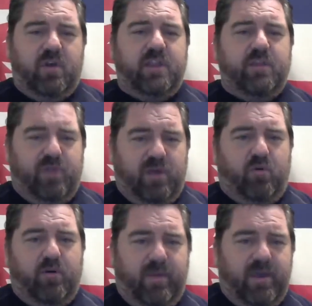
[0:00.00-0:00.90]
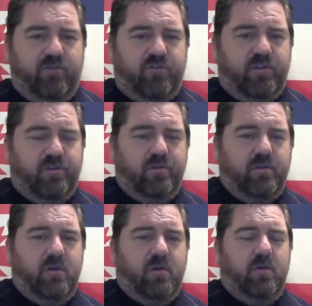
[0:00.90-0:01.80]
at the Playboy Mansion,
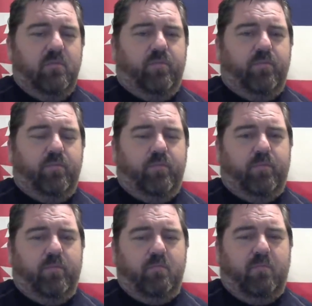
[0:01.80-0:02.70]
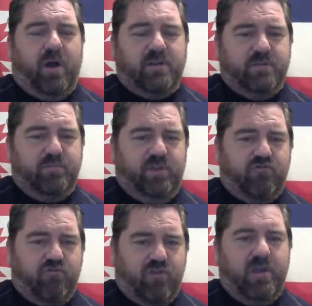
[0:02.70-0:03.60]
possibly
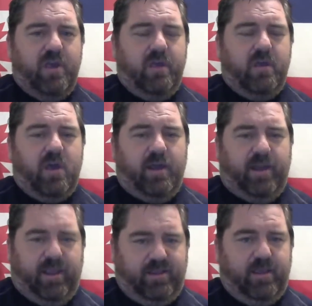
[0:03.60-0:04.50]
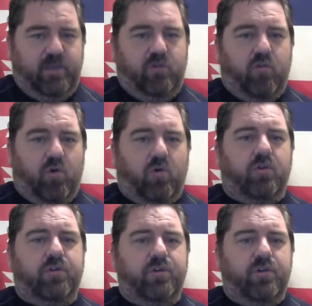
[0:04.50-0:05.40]
drugging an 18 year
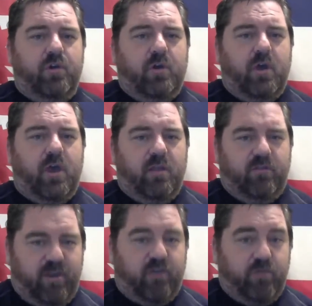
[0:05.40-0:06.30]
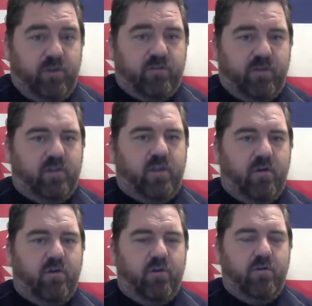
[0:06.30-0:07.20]
old and sexually assaulting
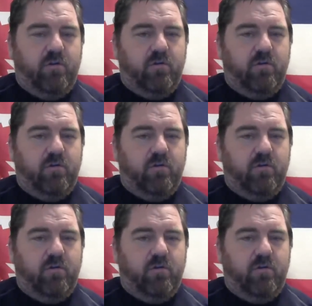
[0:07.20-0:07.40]
her,